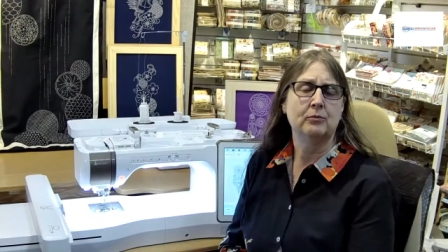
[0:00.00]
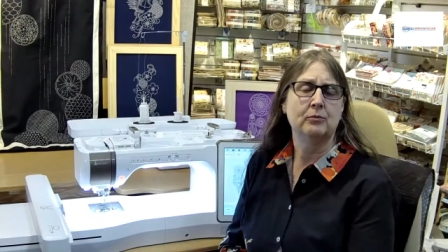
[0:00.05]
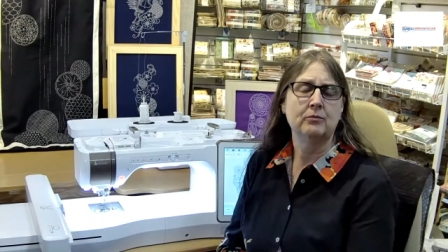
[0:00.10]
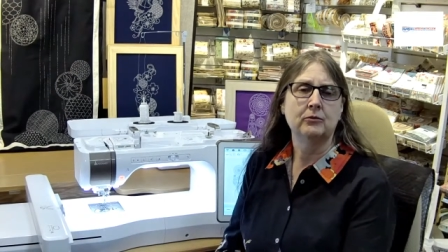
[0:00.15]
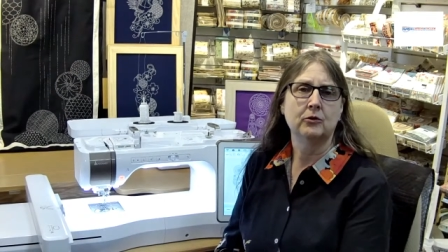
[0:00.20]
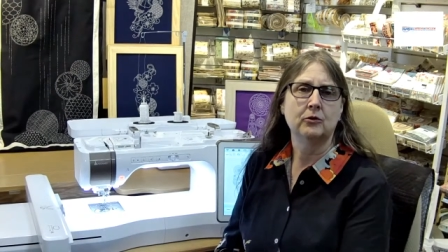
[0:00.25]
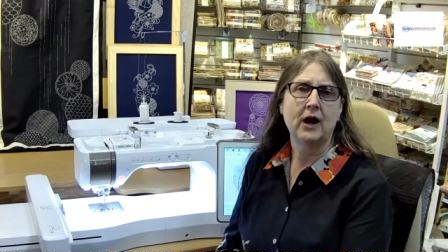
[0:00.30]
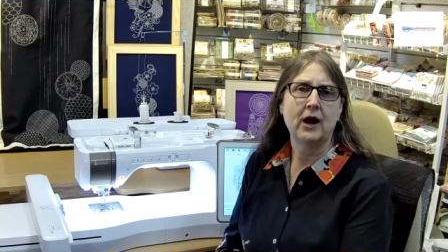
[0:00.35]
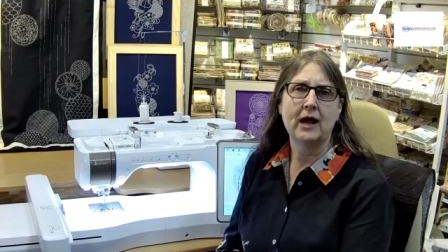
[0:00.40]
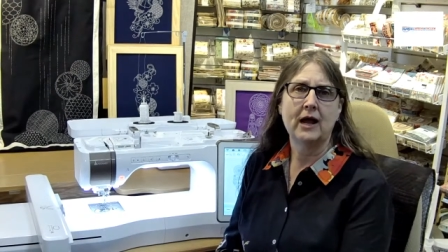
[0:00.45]

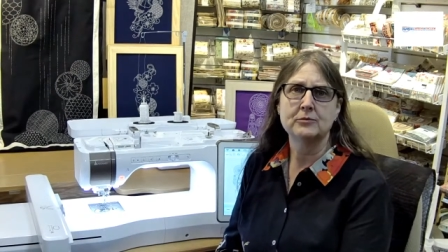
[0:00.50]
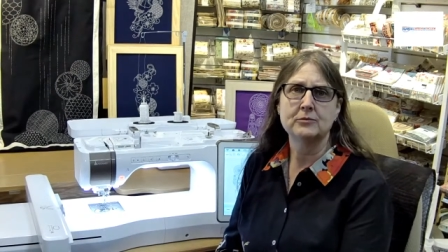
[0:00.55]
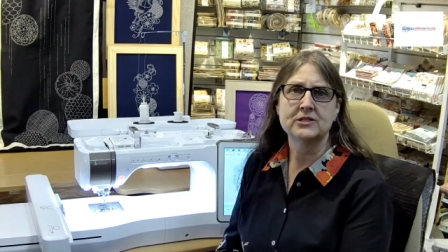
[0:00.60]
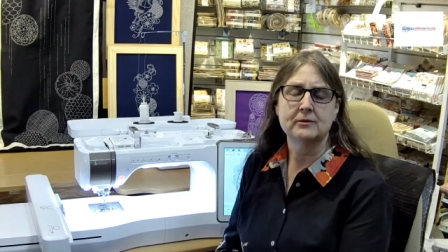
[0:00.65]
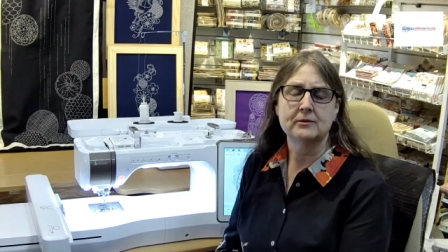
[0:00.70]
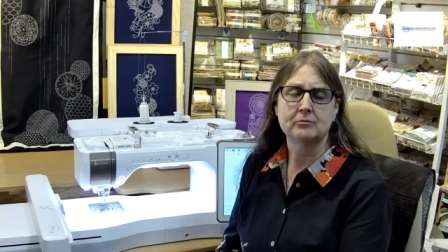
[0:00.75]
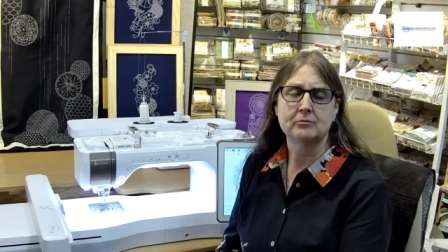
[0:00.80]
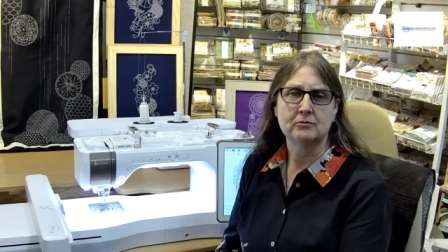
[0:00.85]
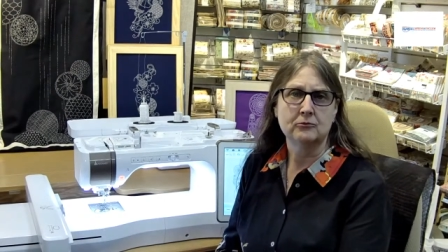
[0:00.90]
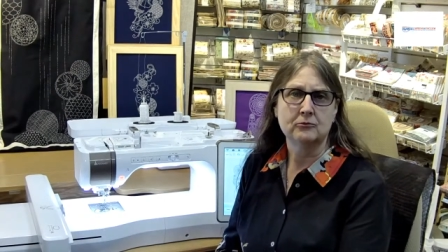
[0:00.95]
grab some
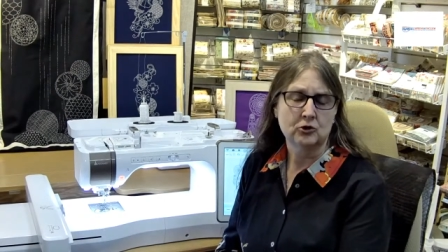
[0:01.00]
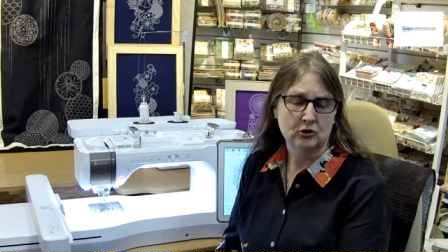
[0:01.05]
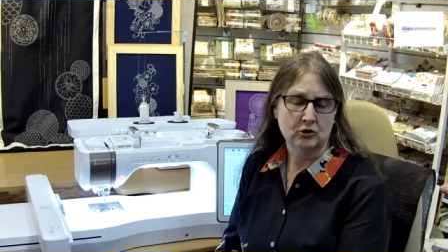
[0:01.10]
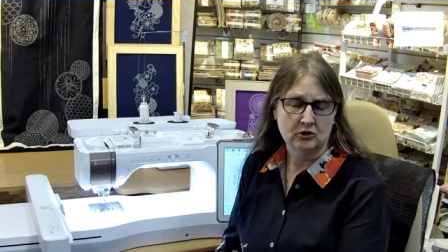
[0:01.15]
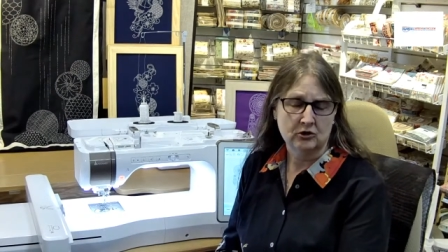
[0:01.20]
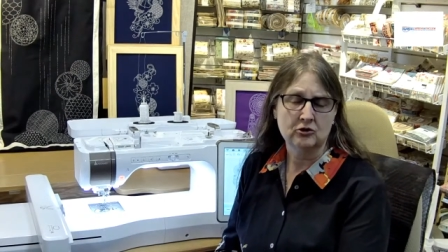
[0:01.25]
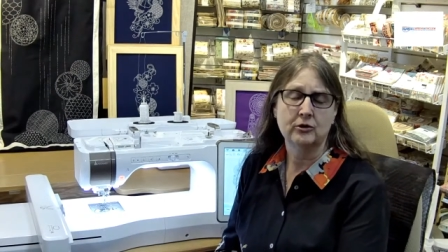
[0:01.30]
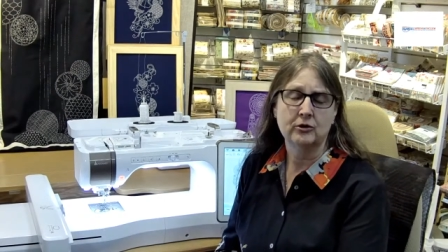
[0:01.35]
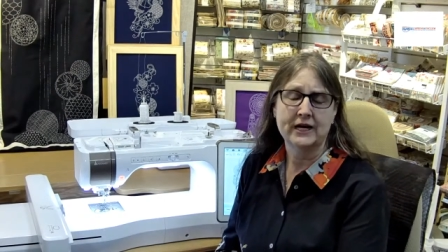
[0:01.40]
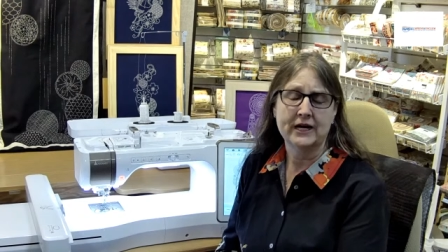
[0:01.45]
or
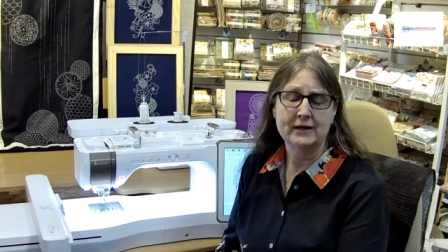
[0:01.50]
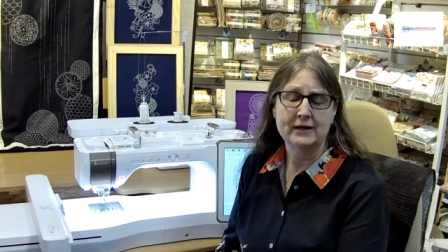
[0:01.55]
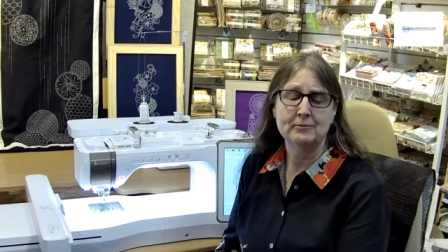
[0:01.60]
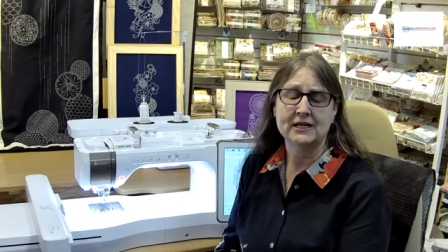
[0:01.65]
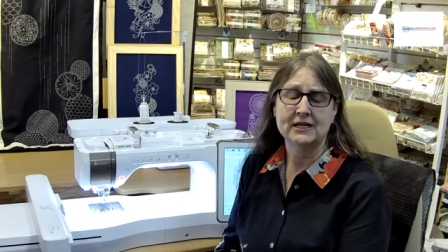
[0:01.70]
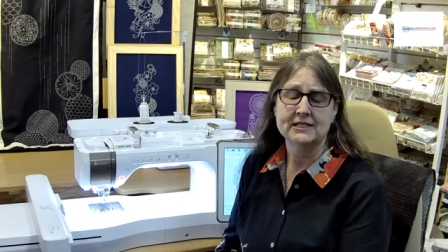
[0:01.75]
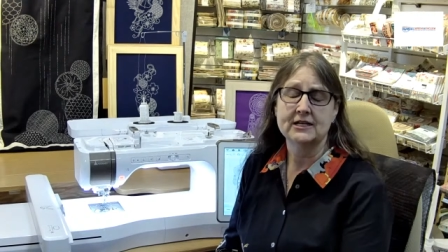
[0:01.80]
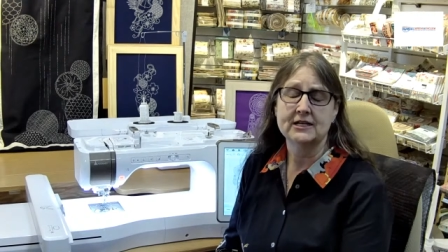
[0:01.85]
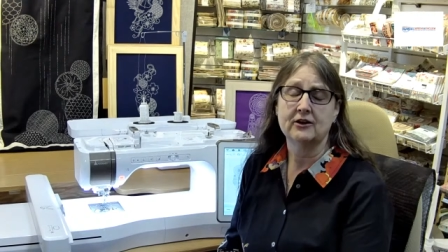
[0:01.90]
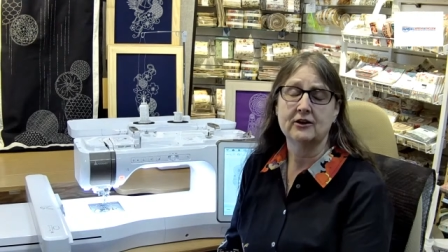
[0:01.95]
create
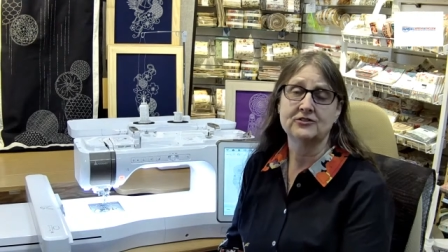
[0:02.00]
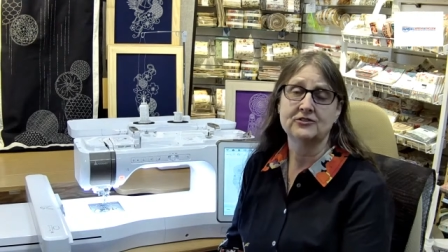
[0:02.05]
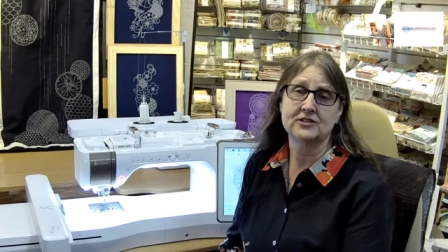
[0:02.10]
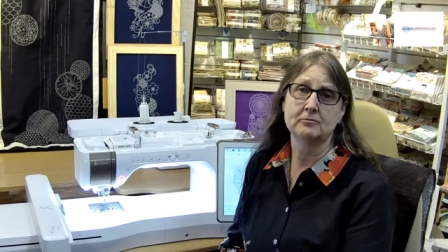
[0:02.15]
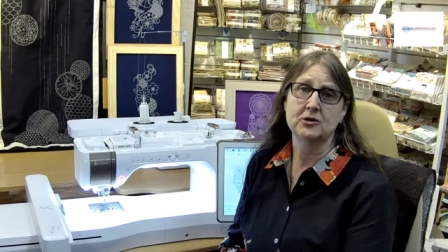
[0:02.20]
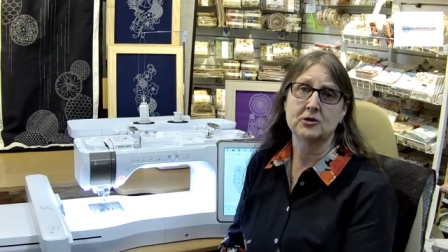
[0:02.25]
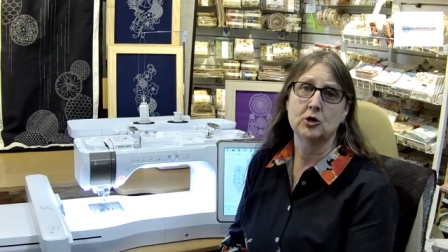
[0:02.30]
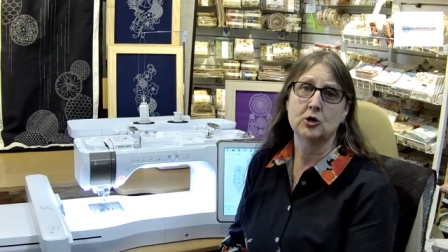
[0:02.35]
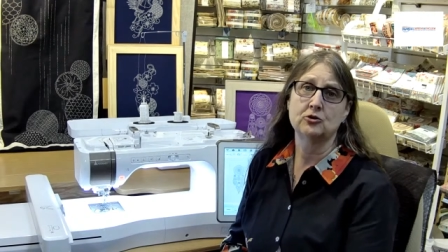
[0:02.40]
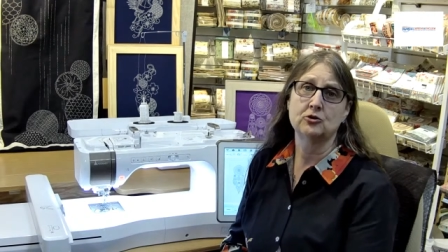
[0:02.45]
myself some
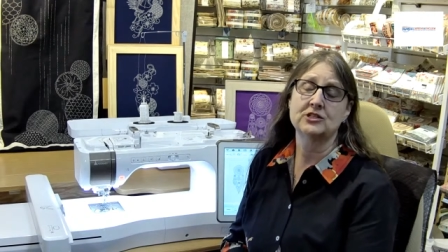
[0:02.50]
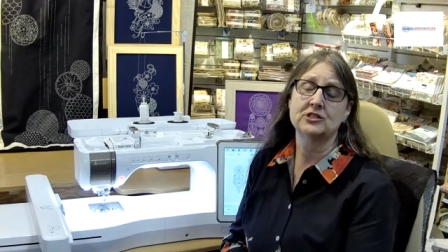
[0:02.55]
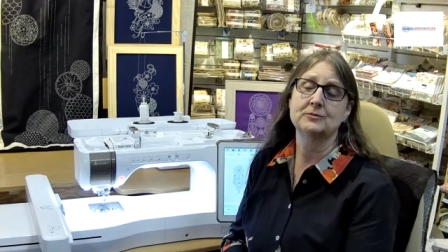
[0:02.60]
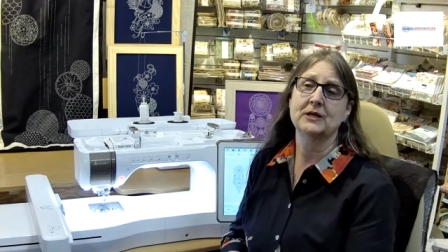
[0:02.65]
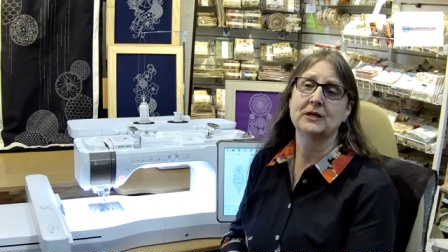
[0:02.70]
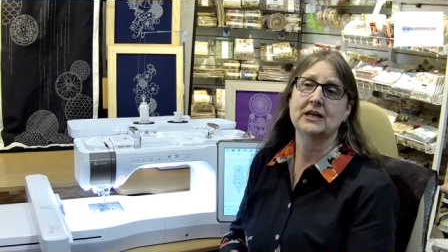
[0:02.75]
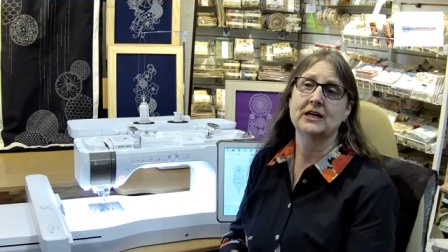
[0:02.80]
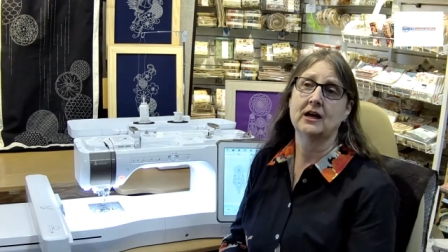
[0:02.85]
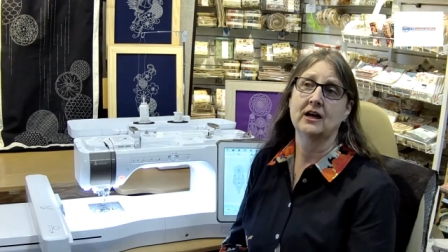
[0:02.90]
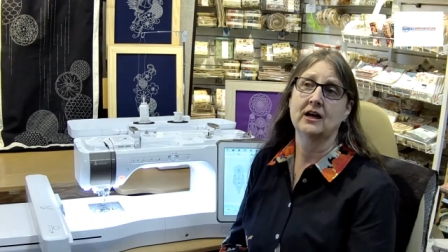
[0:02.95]
notes
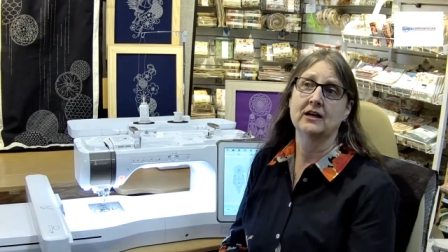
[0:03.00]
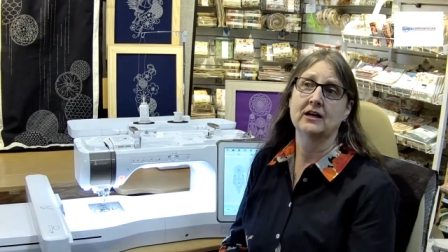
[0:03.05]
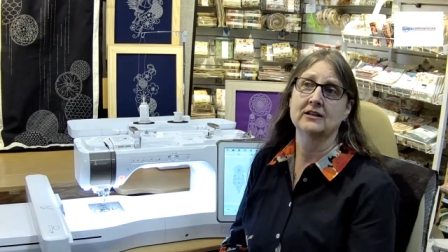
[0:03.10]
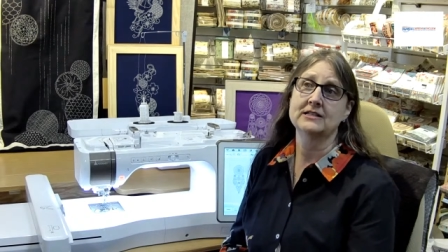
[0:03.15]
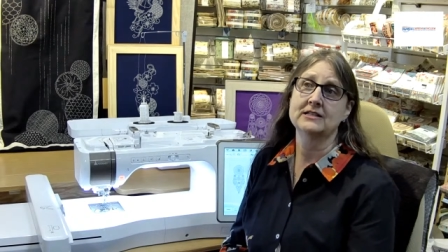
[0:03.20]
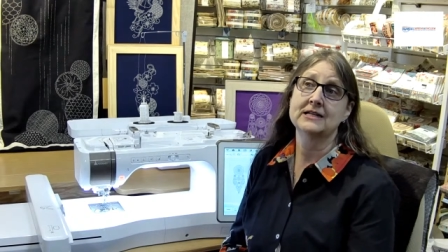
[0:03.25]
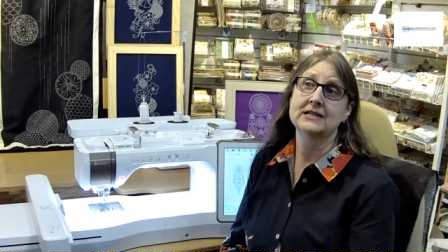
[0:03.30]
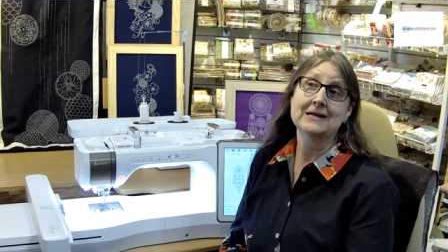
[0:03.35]
because